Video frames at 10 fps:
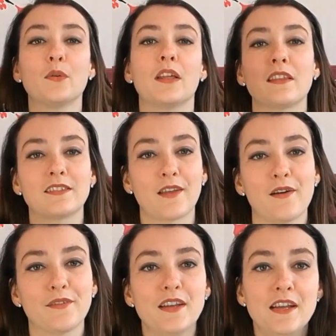and other
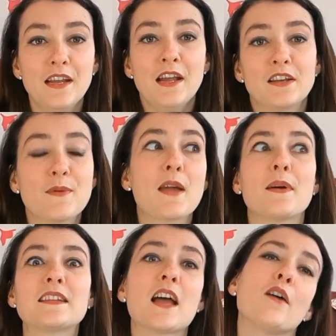stuff to make
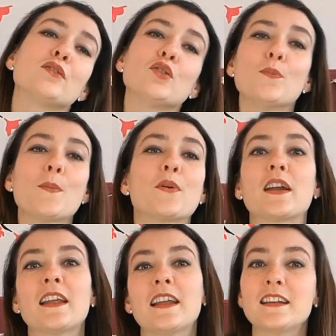myself super
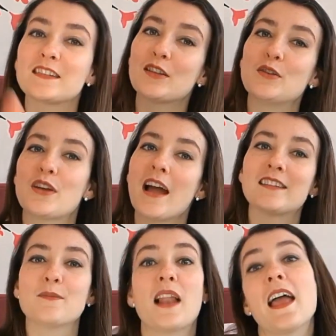pretty so that you guys
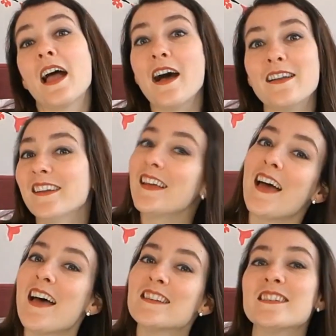can be like, oh, look at
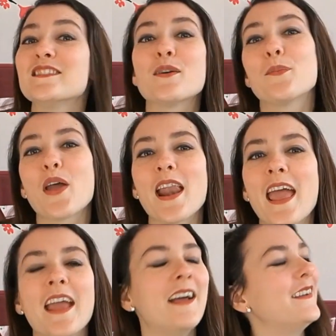her, she's so
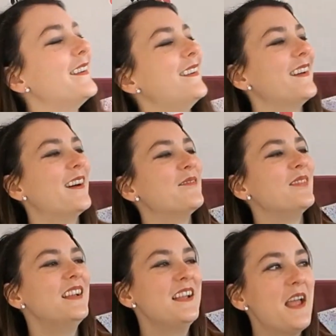pretty.
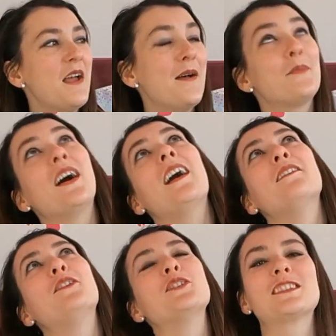But
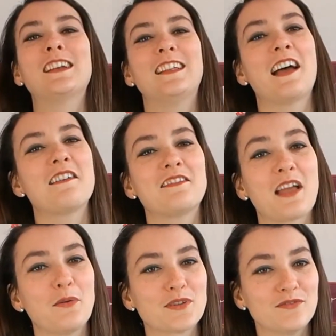unfortunately
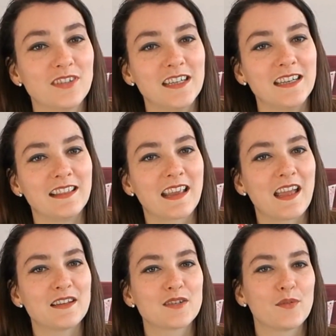that wasn't really the
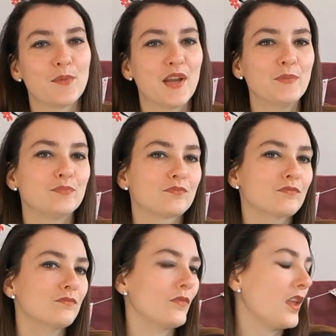case for me.
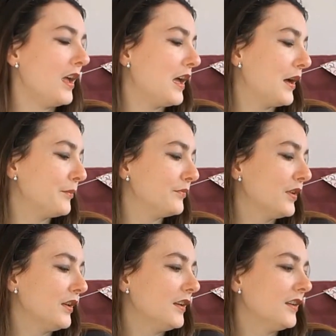
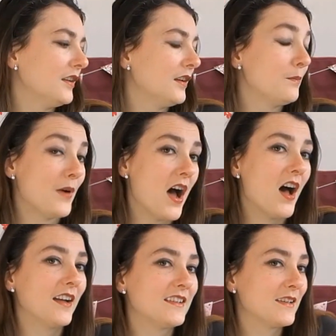But
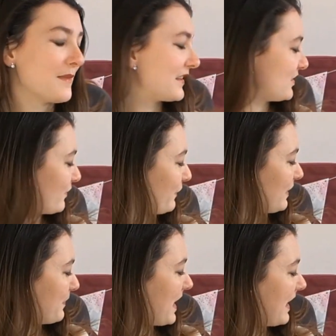I did manage to fill
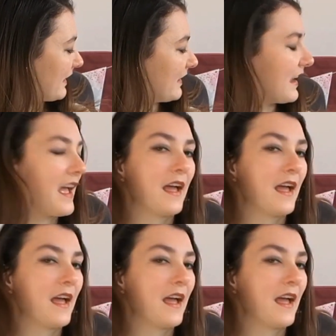a bag.